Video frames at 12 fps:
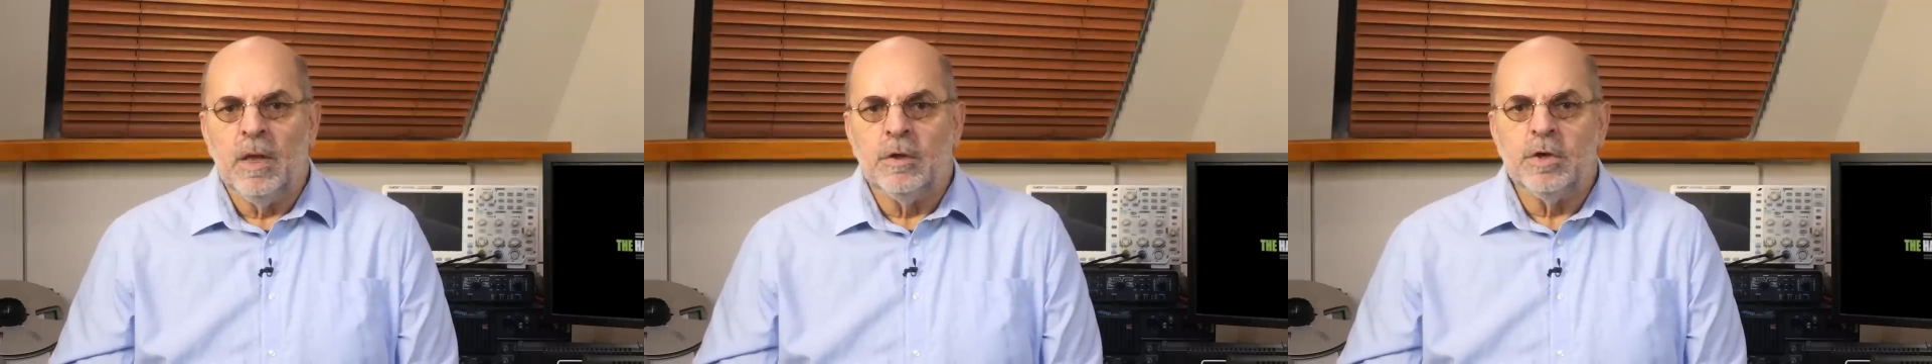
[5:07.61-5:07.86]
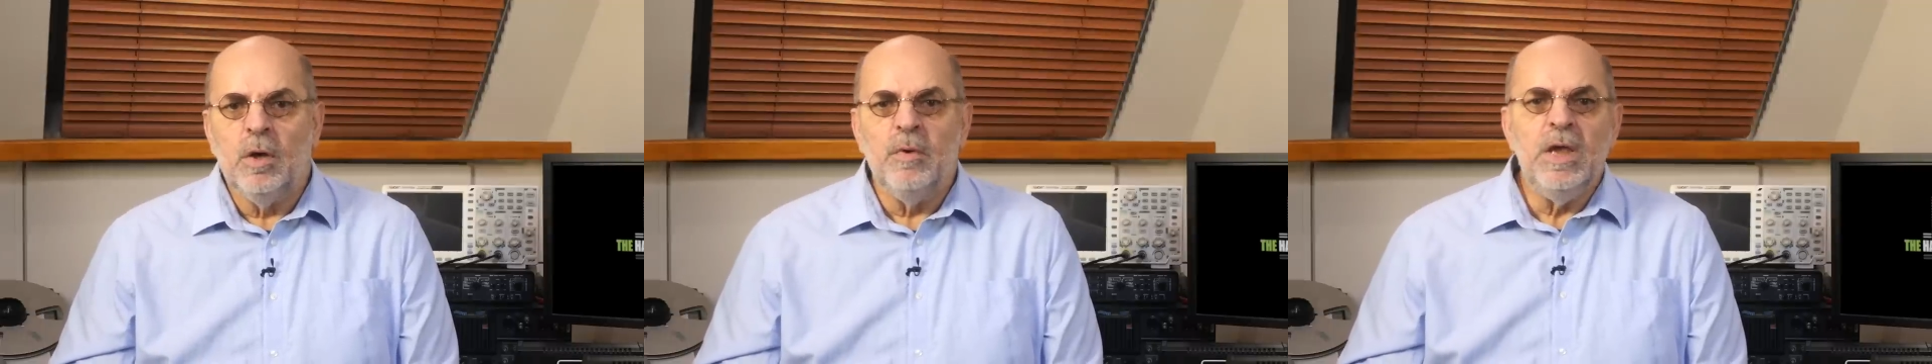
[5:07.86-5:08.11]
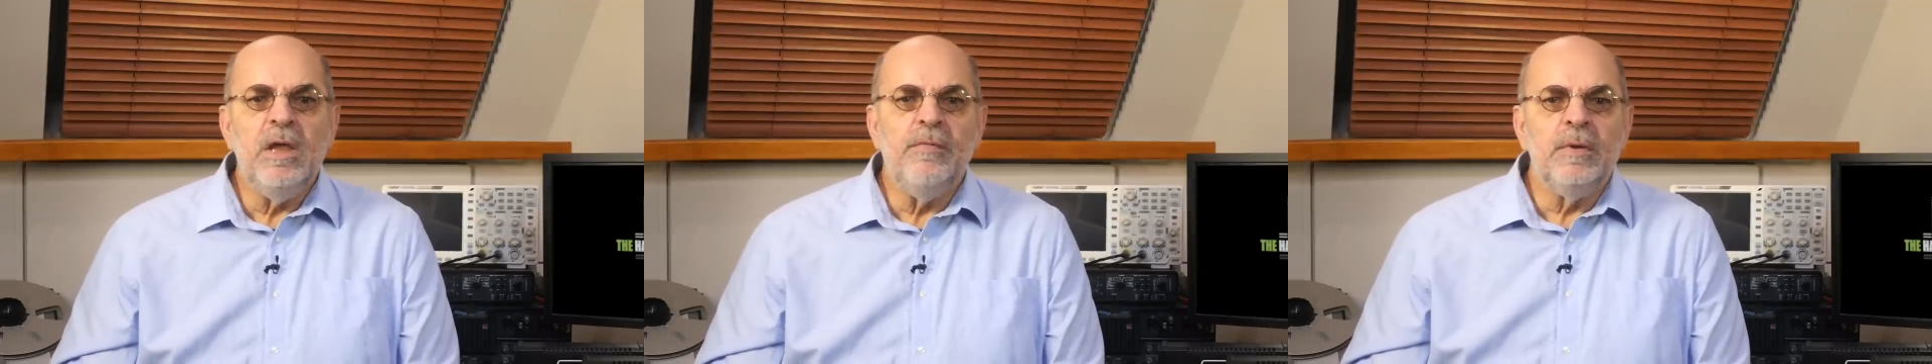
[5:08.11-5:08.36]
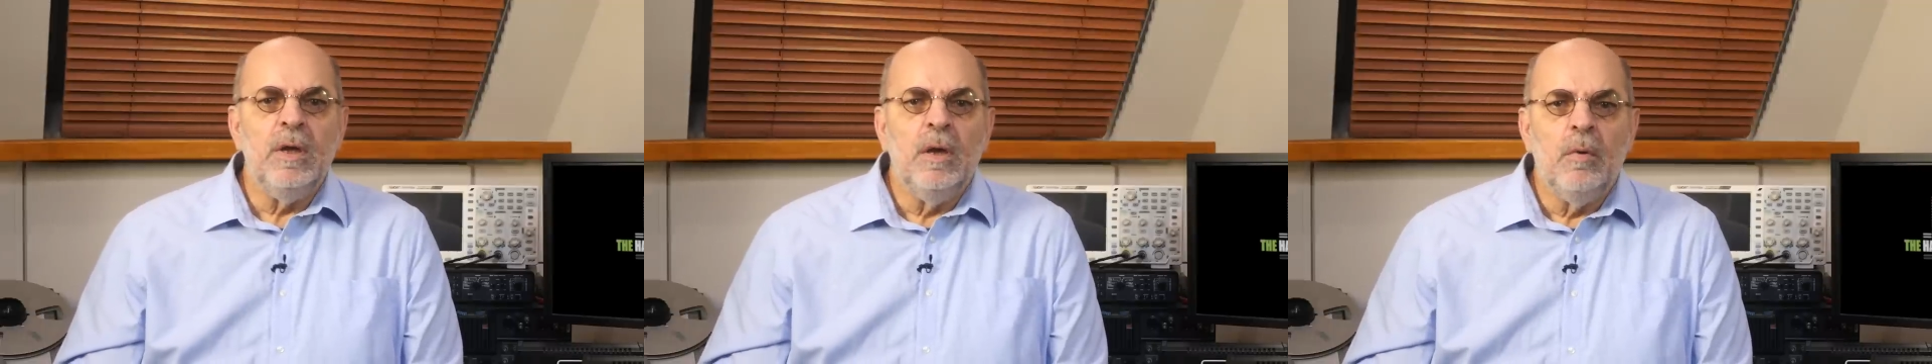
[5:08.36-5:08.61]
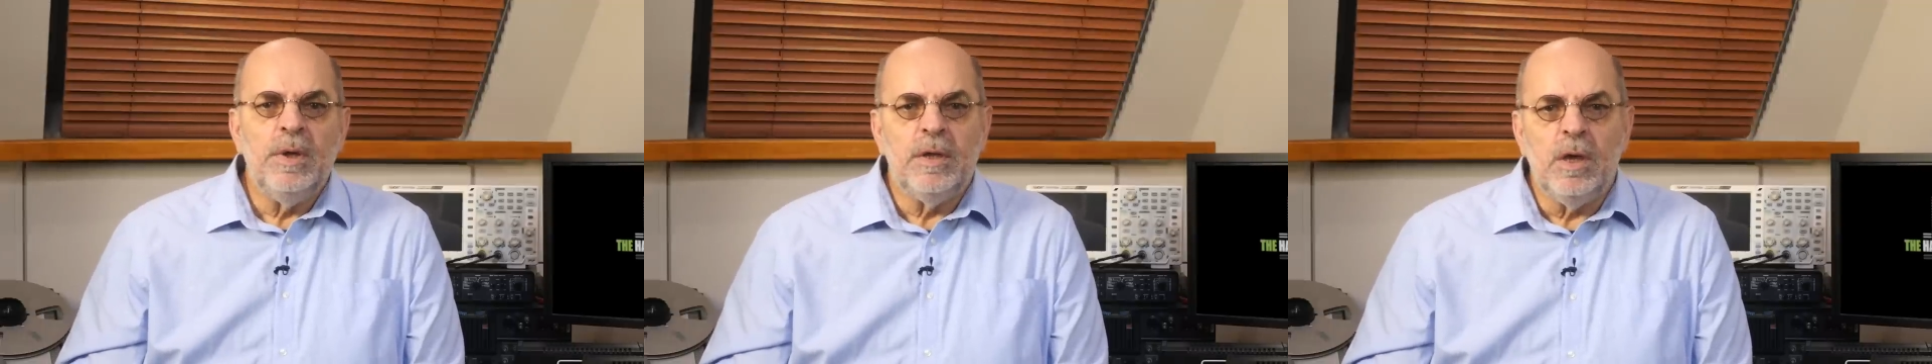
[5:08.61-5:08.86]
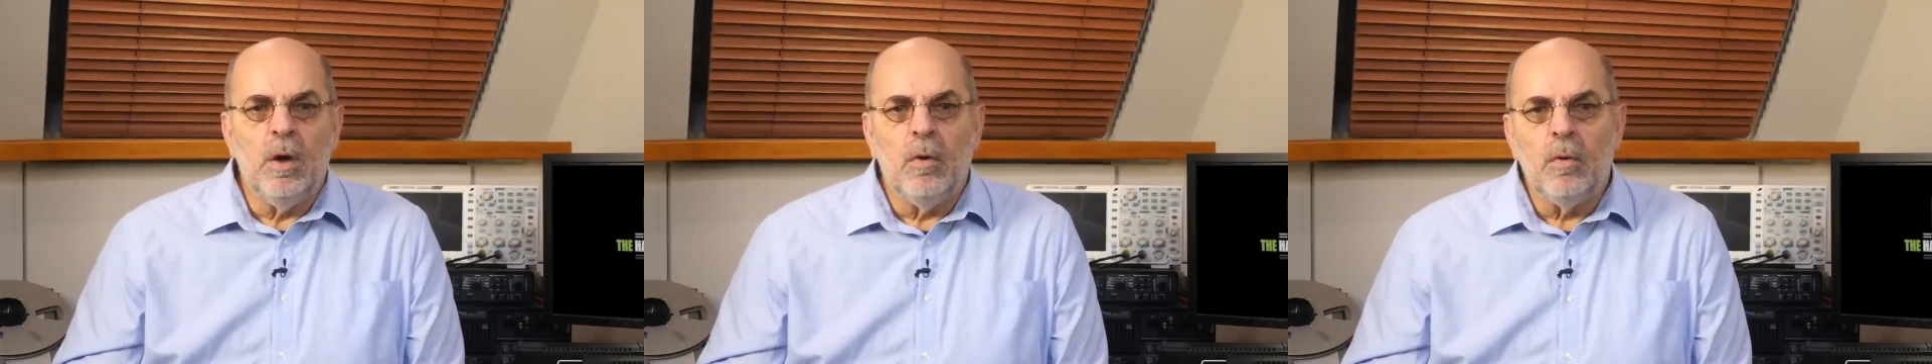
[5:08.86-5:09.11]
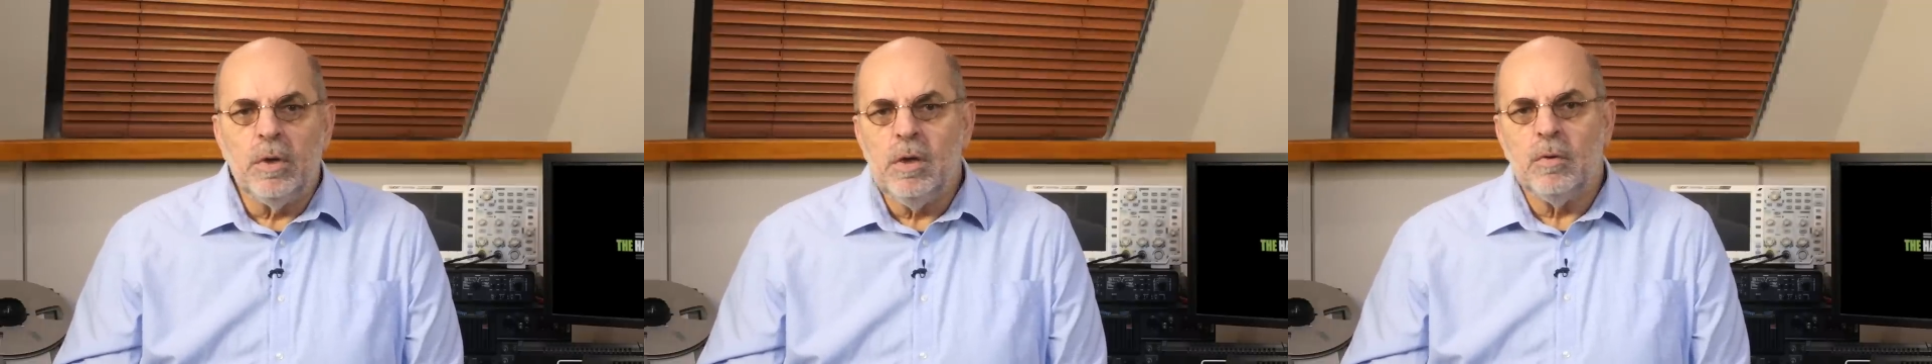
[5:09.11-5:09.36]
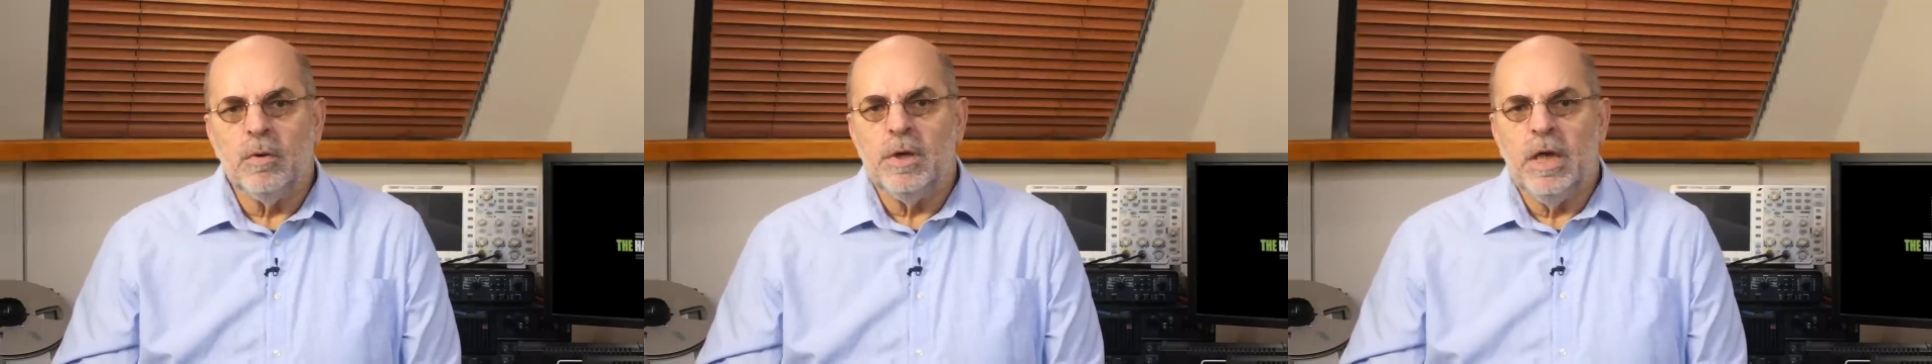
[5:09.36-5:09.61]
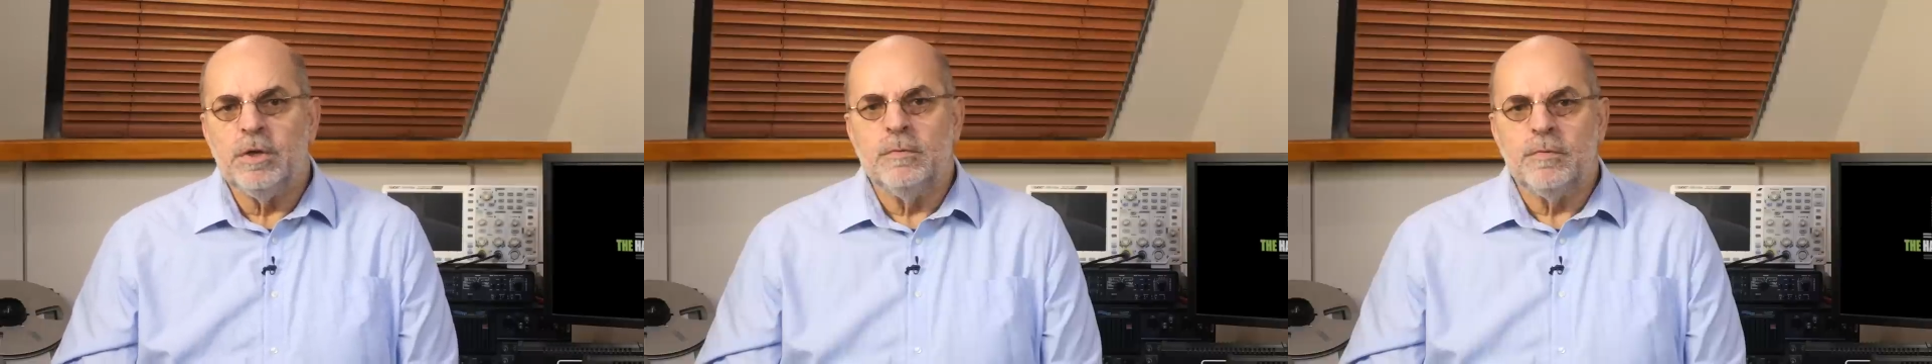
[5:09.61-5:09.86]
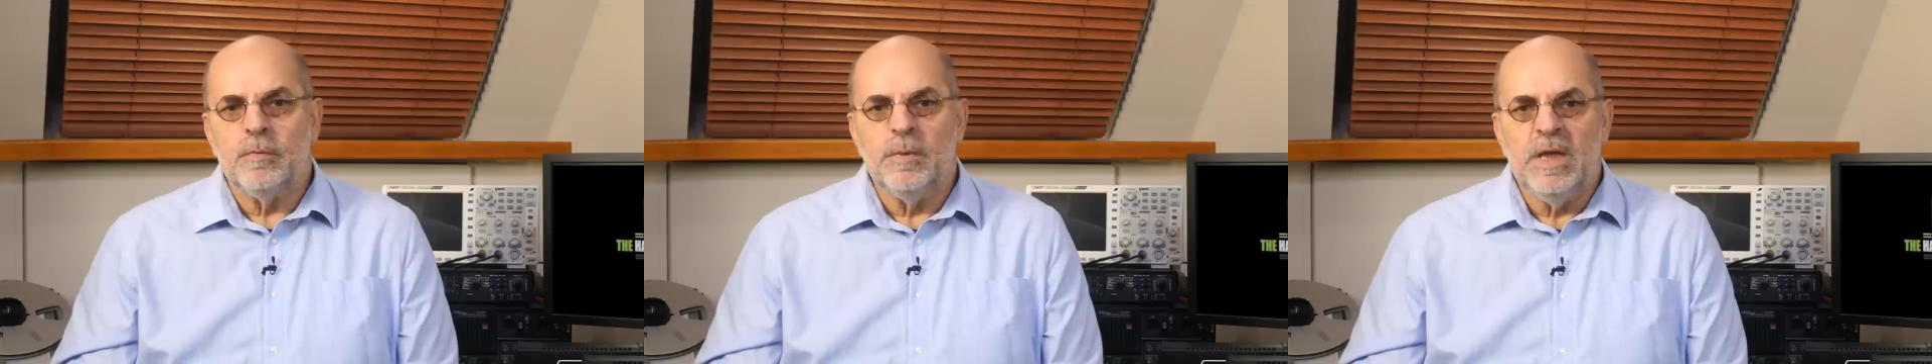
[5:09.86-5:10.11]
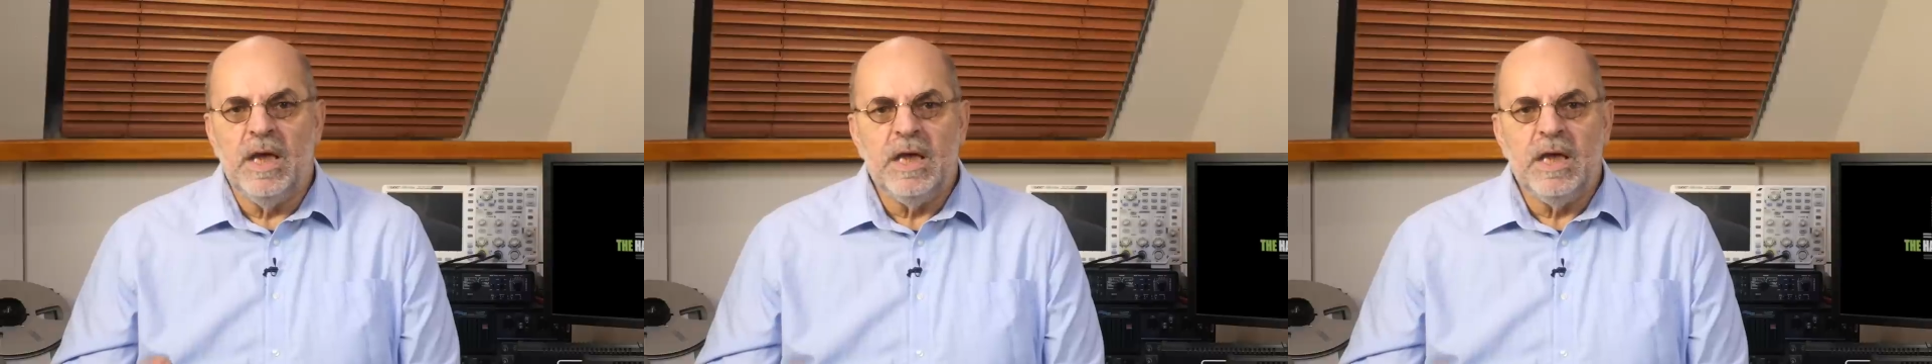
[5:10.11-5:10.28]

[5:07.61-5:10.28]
So even with the audio connections from the